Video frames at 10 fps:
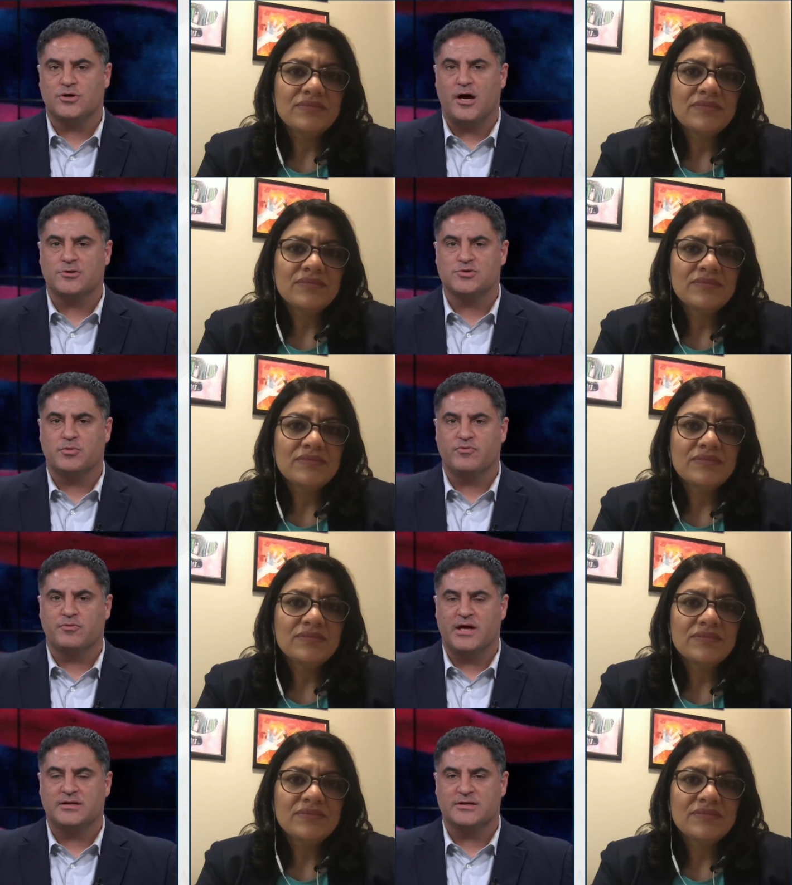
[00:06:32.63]
Speaker 1: congresswoman
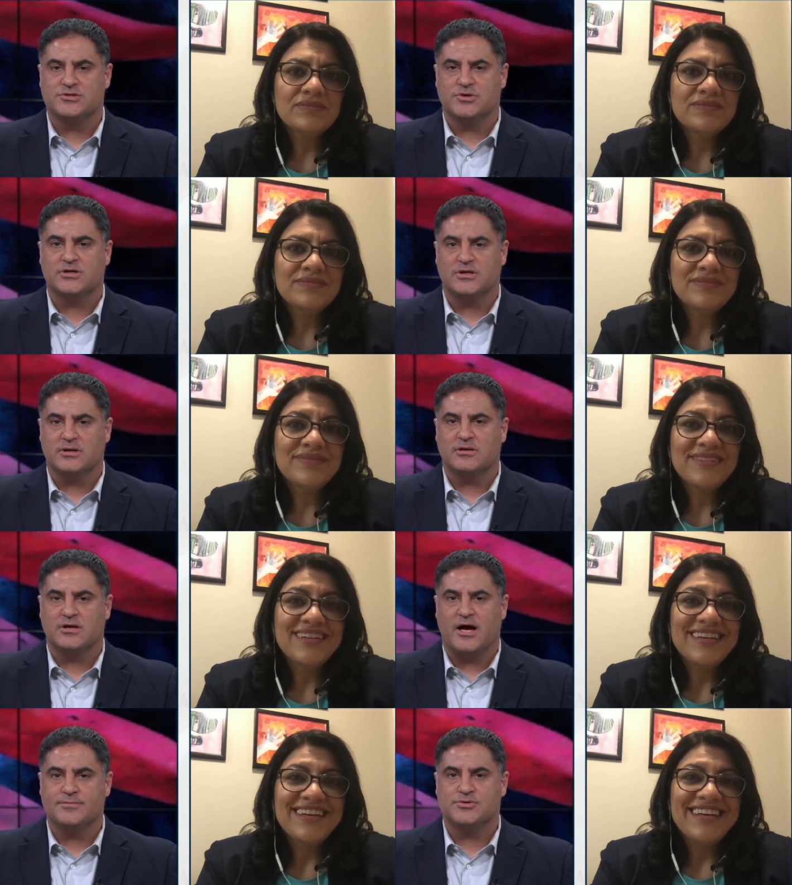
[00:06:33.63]
from that district, the,
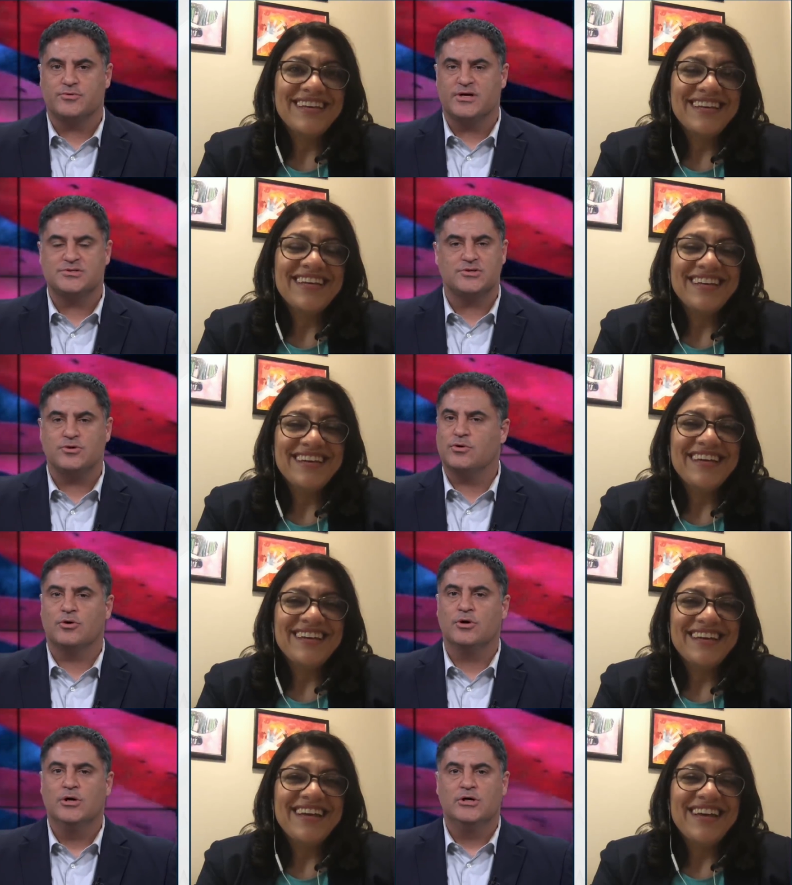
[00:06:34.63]
the cops who arrested you,
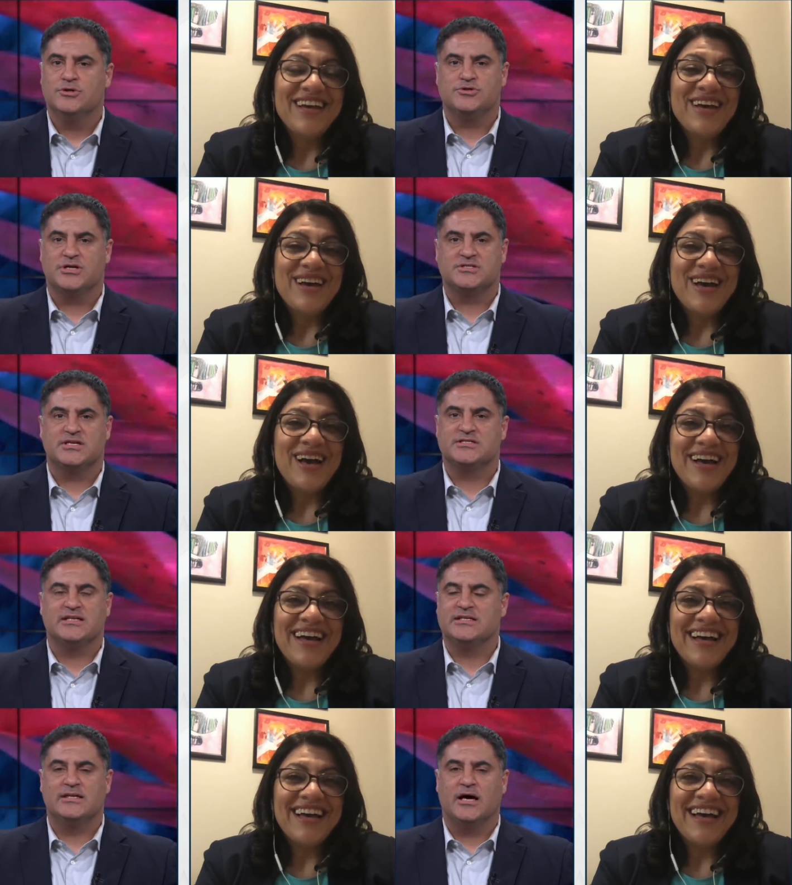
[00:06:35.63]
or did you get a sense
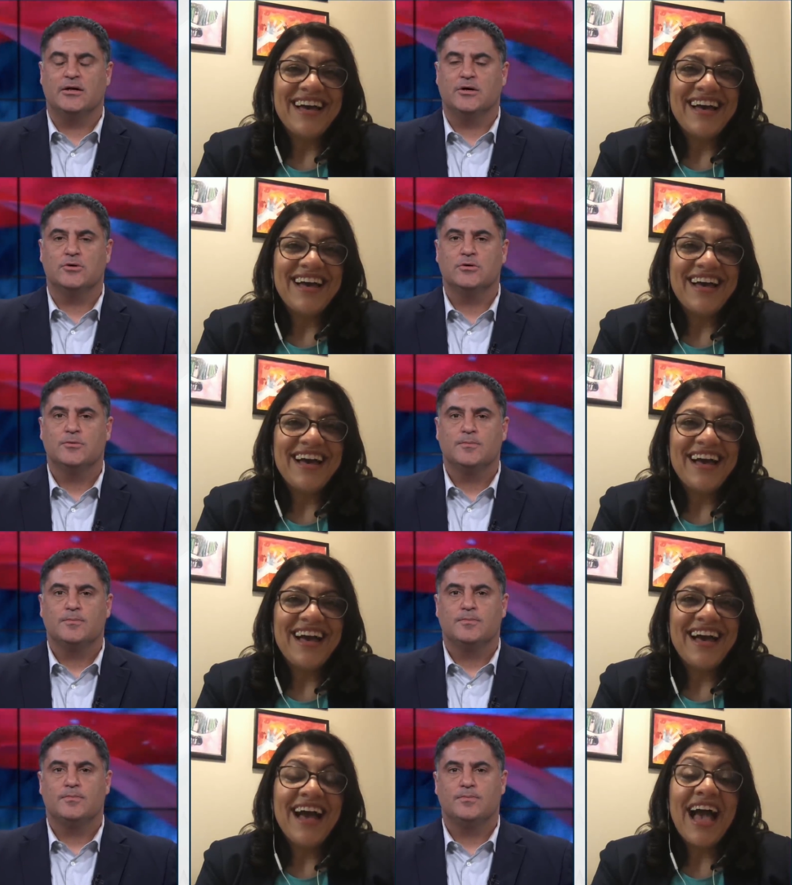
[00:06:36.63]
they did not know?
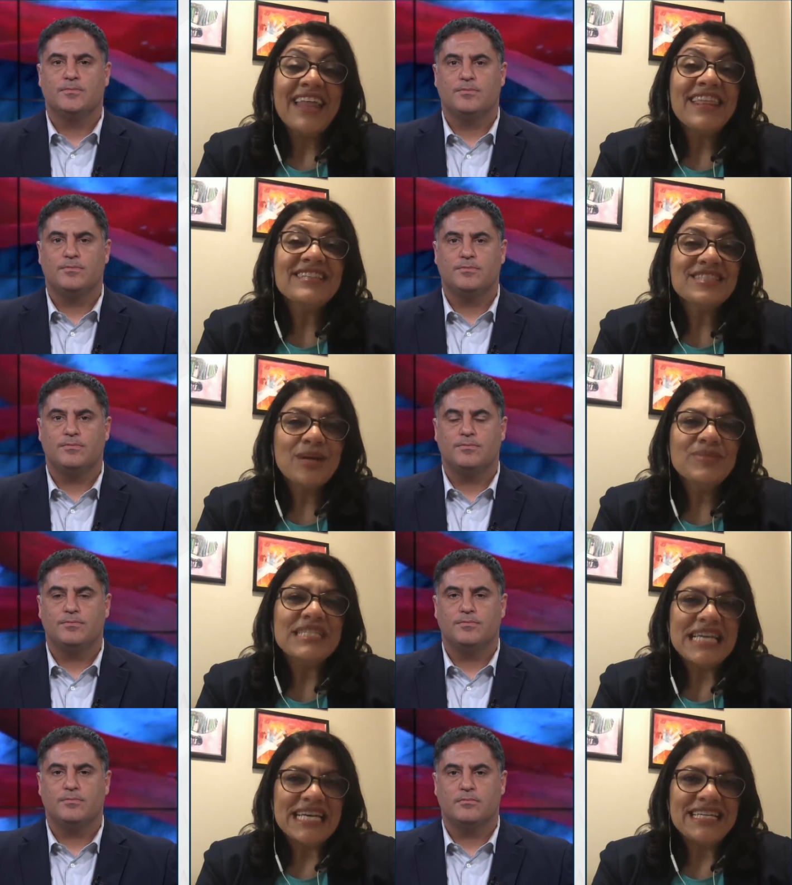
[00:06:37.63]
Speaker 2: I think
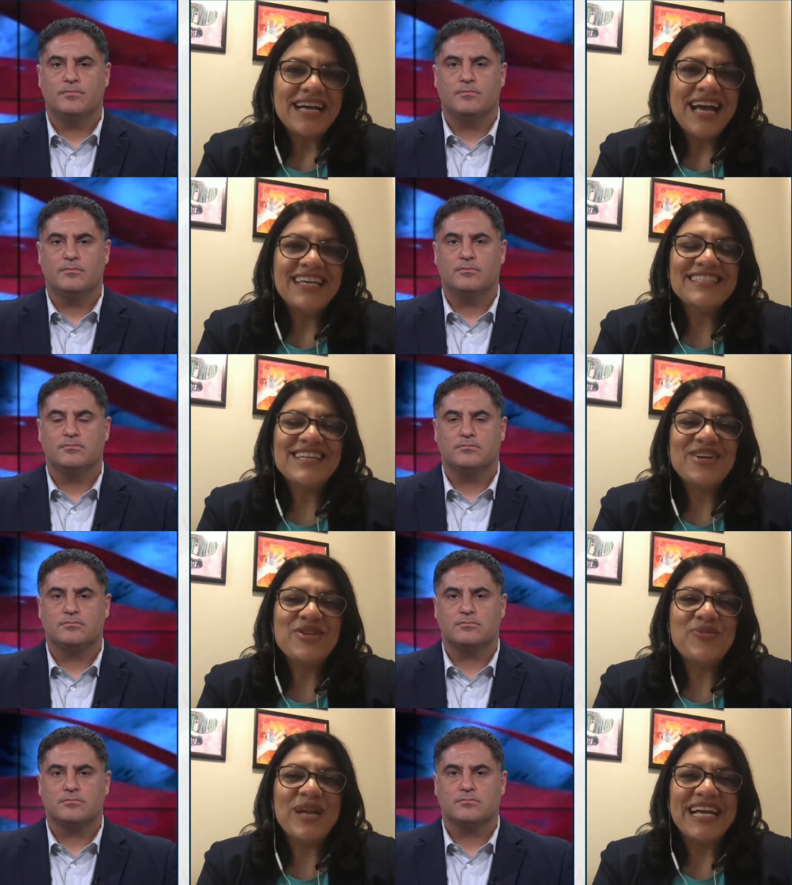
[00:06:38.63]
some did. I can tell
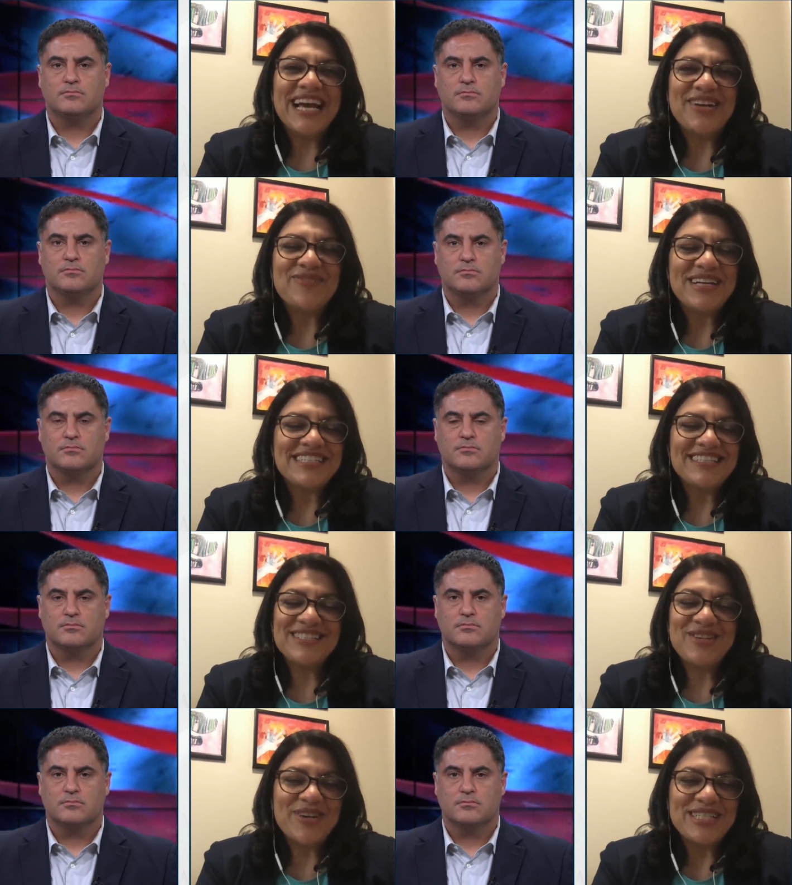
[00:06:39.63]
you when I got arrested
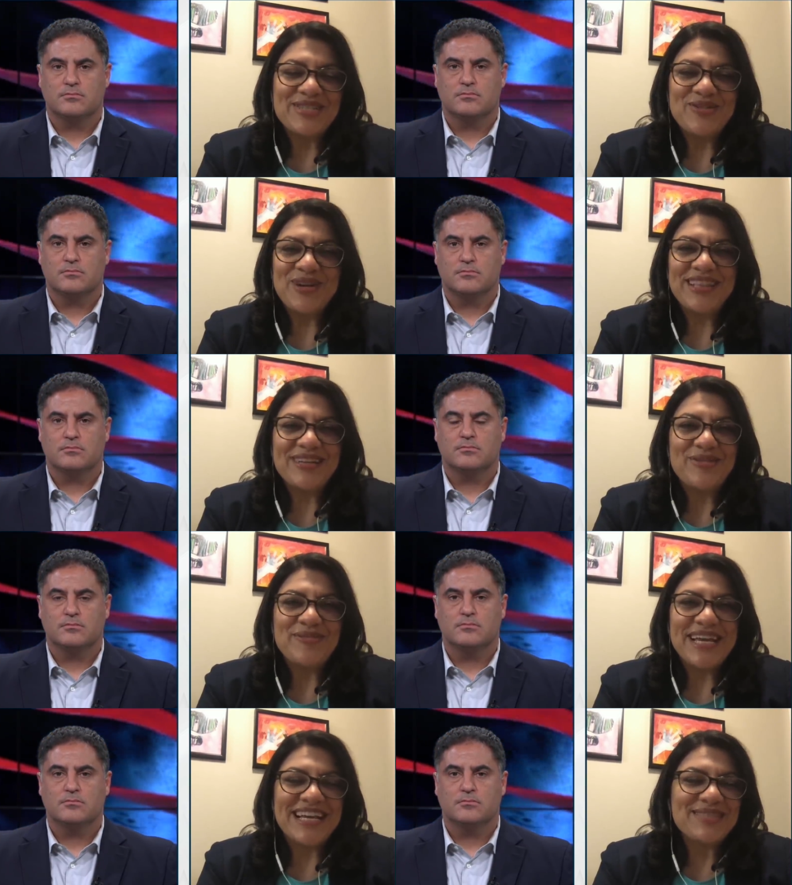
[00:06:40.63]
is a great story that
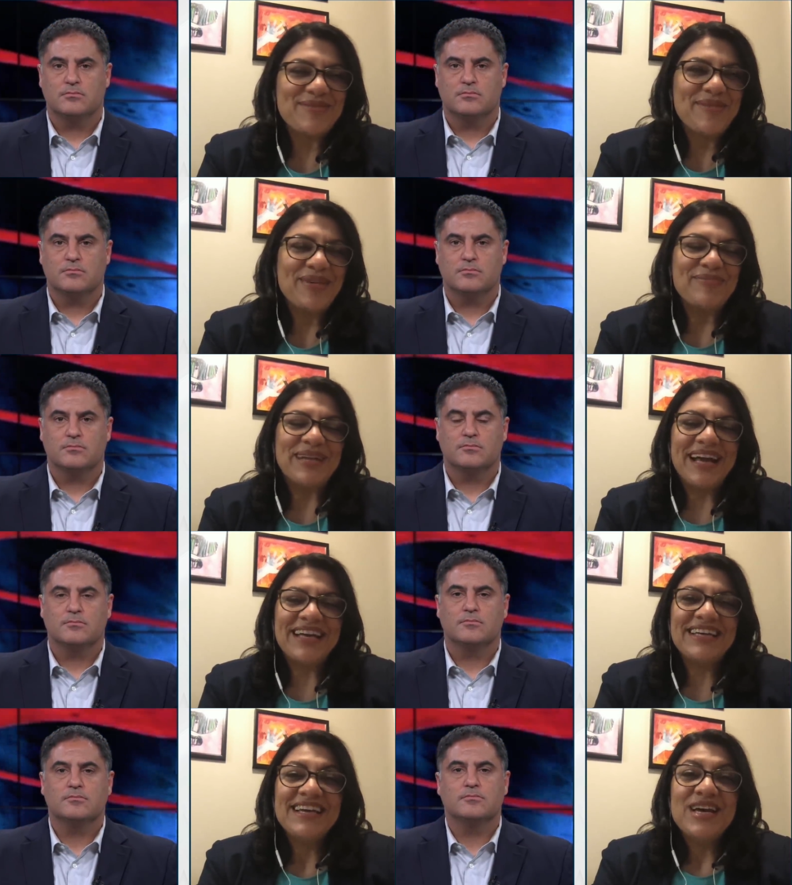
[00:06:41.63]
nobody asked me about. But
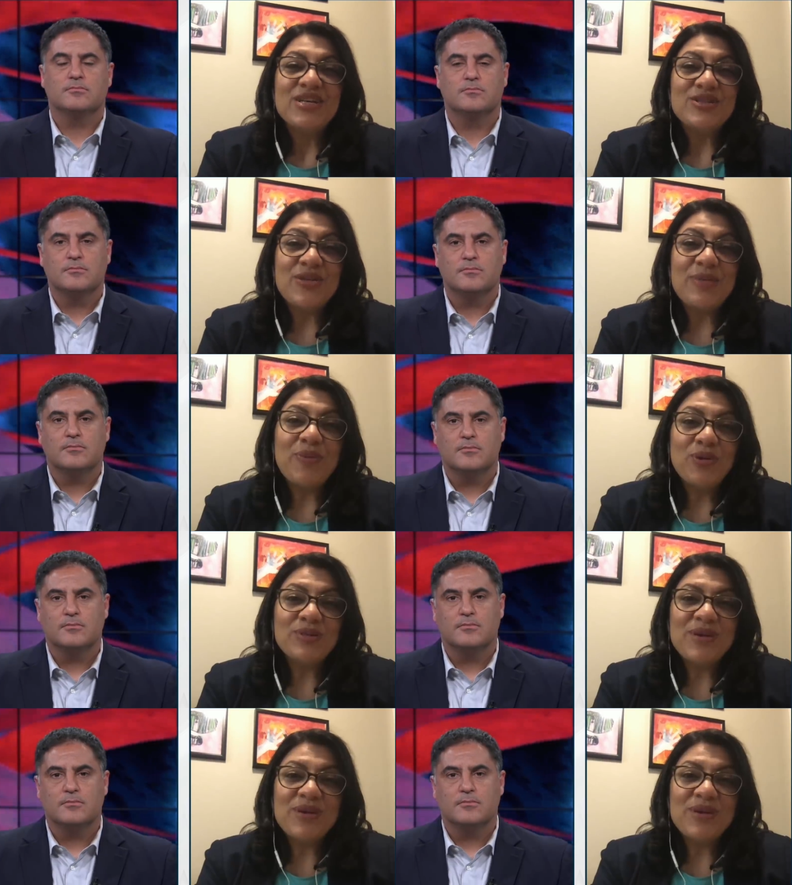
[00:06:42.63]
I so they pulled